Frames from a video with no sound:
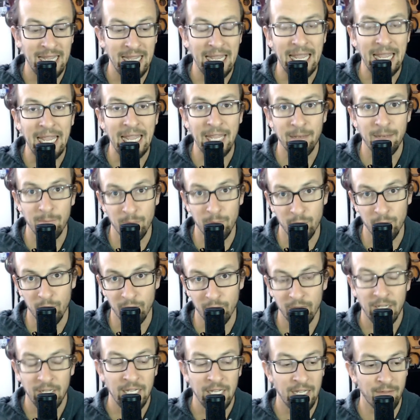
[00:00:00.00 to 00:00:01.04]
and
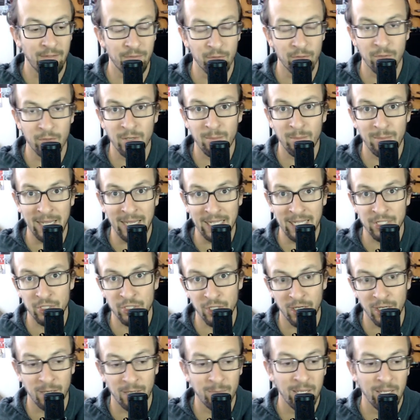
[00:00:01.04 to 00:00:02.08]
move. If you're in a bad
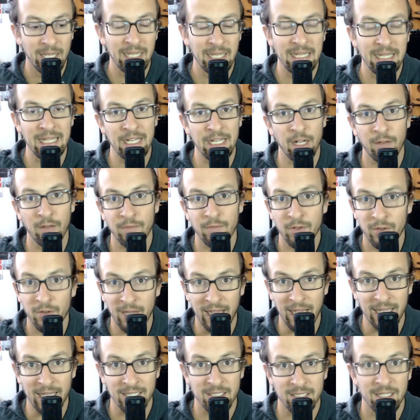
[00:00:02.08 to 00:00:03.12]
job, get off your
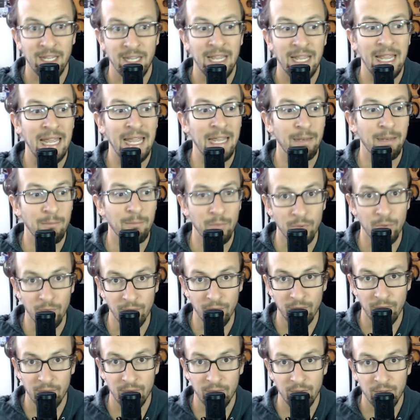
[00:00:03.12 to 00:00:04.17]
ass and
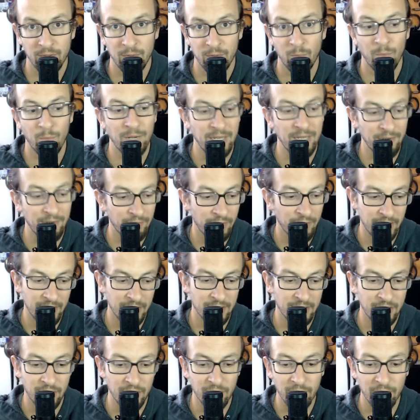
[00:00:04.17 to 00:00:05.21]
move. Whatever it
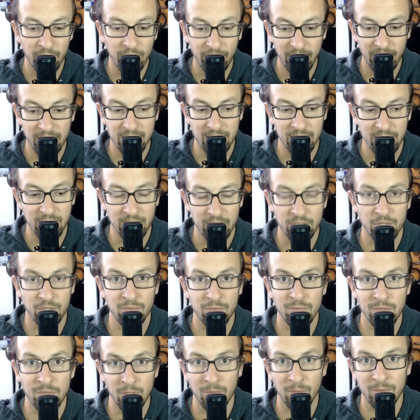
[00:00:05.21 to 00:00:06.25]
is that you're facing that you
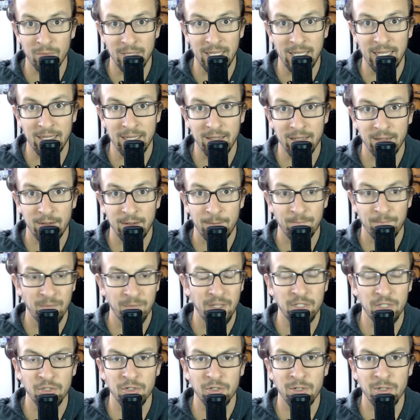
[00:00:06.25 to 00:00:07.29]
don't like,
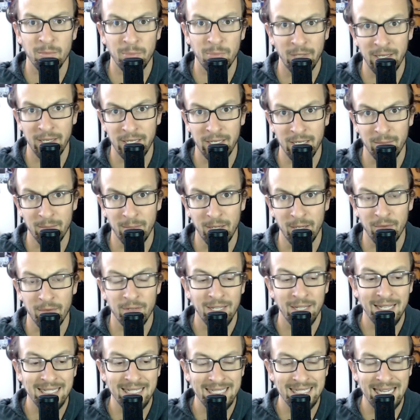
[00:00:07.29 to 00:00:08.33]
that you're complaining about,
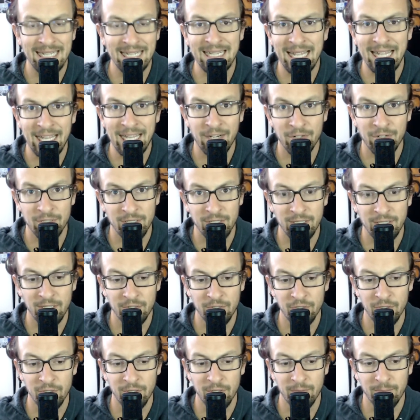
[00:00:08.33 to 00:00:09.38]
take the energy
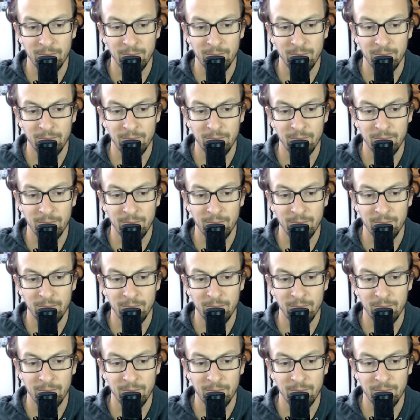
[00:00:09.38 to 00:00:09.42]
that you're